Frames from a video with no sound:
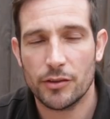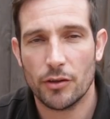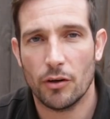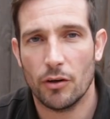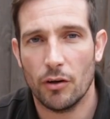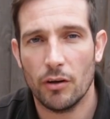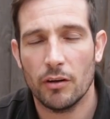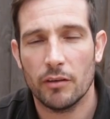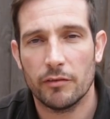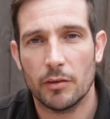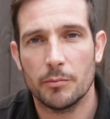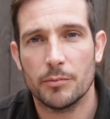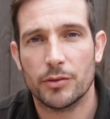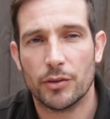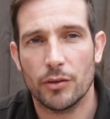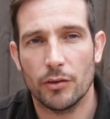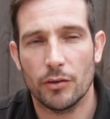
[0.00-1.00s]
Joe from
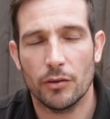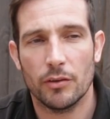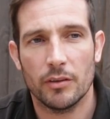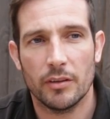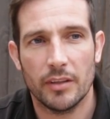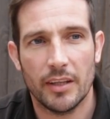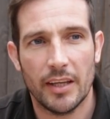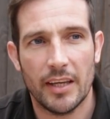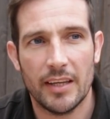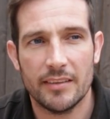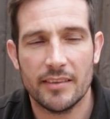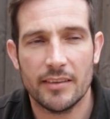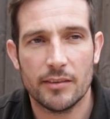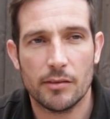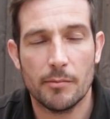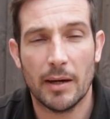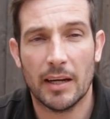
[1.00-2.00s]
school, he's
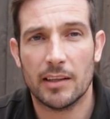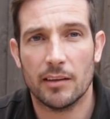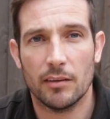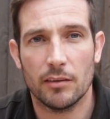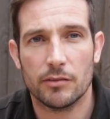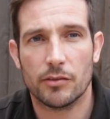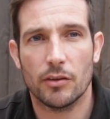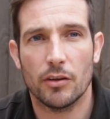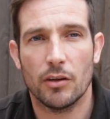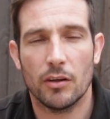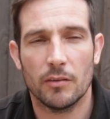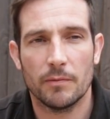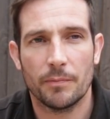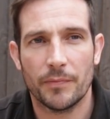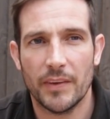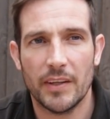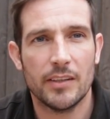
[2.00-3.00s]
into metal, so
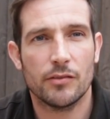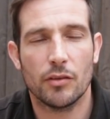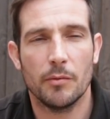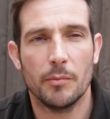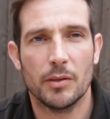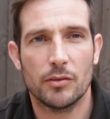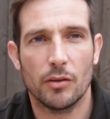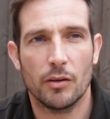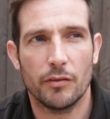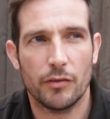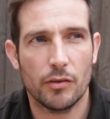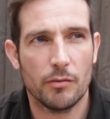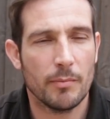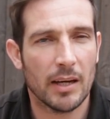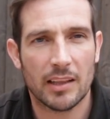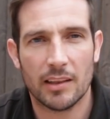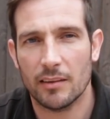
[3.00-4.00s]
he's took me to a few
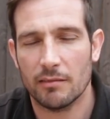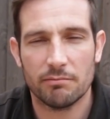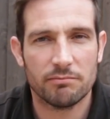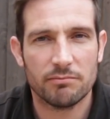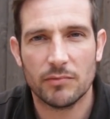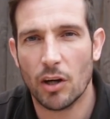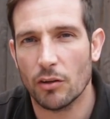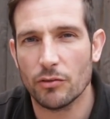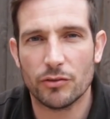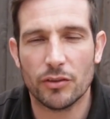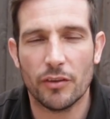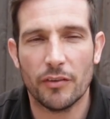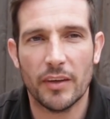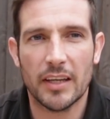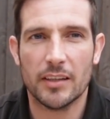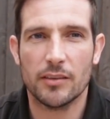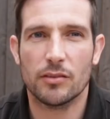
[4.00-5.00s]
metal concert
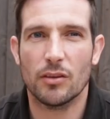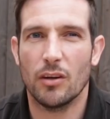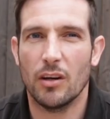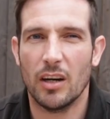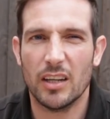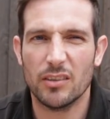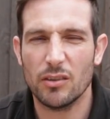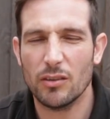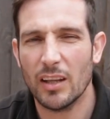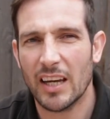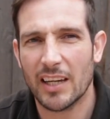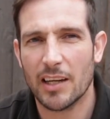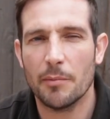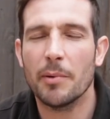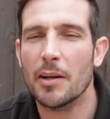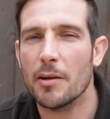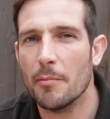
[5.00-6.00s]
things. So I do
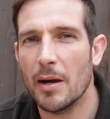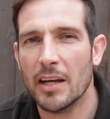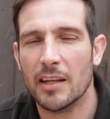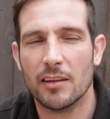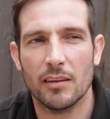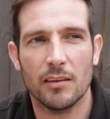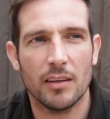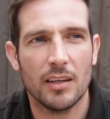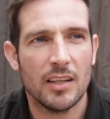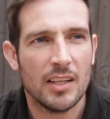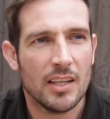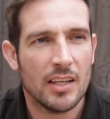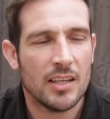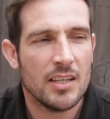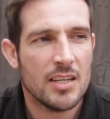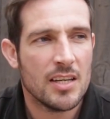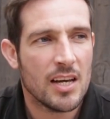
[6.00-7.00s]
like a bit of metal
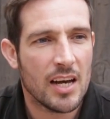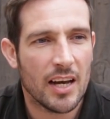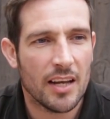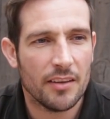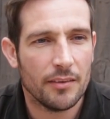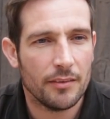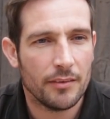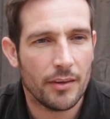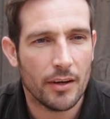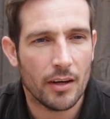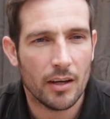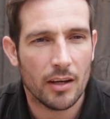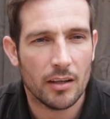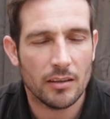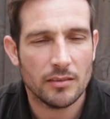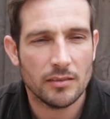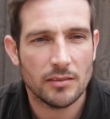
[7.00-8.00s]
and,
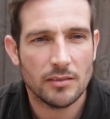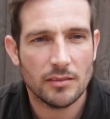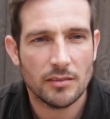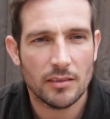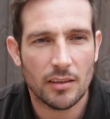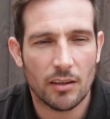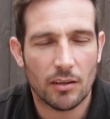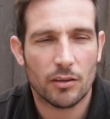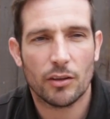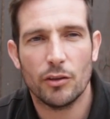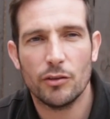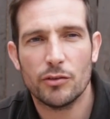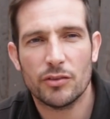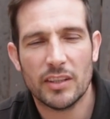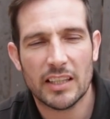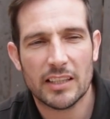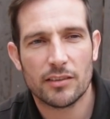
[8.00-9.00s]
you know,
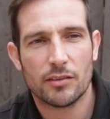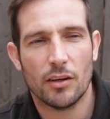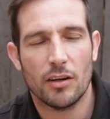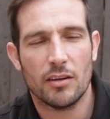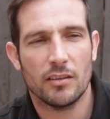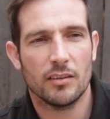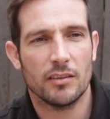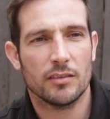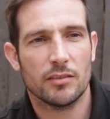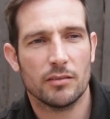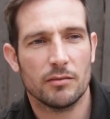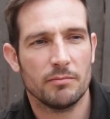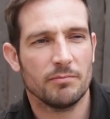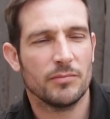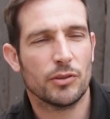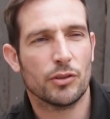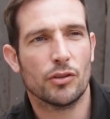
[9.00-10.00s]
acoustic songs,
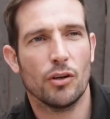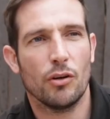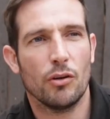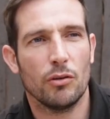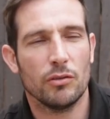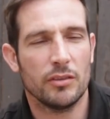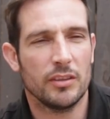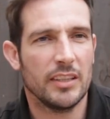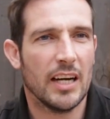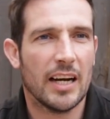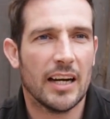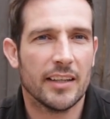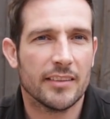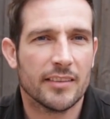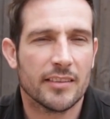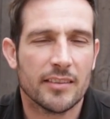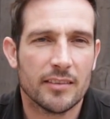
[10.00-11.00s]
soul,
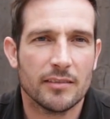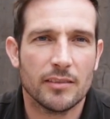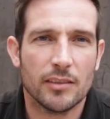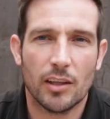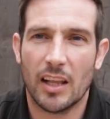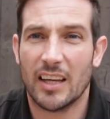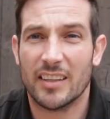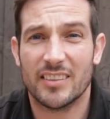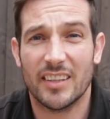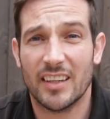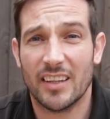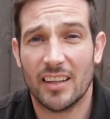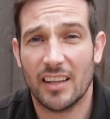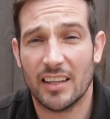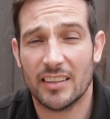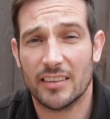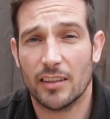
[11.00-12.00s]
jazz,
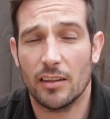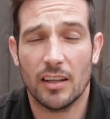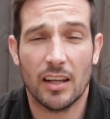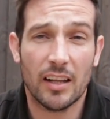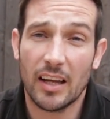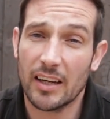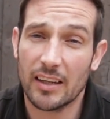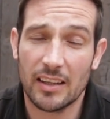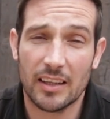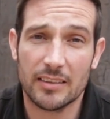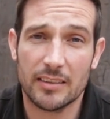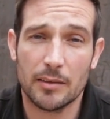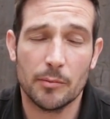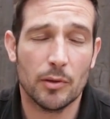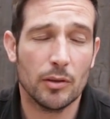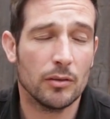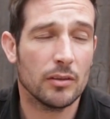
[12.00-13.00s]
classical. I like
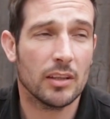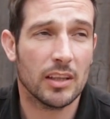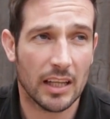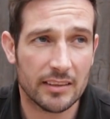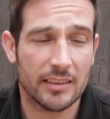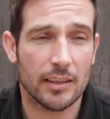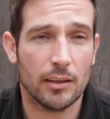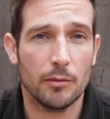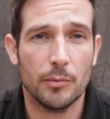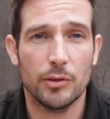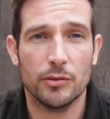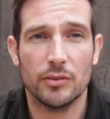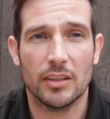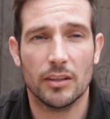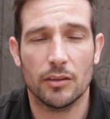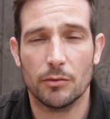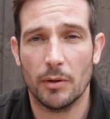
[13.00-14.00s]
classical
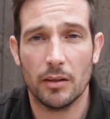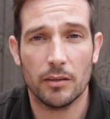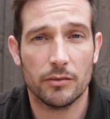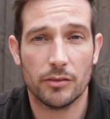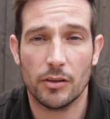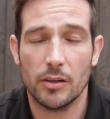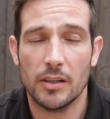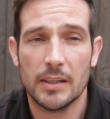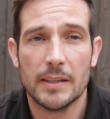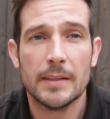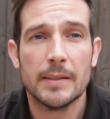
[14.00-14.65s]
music as well. So,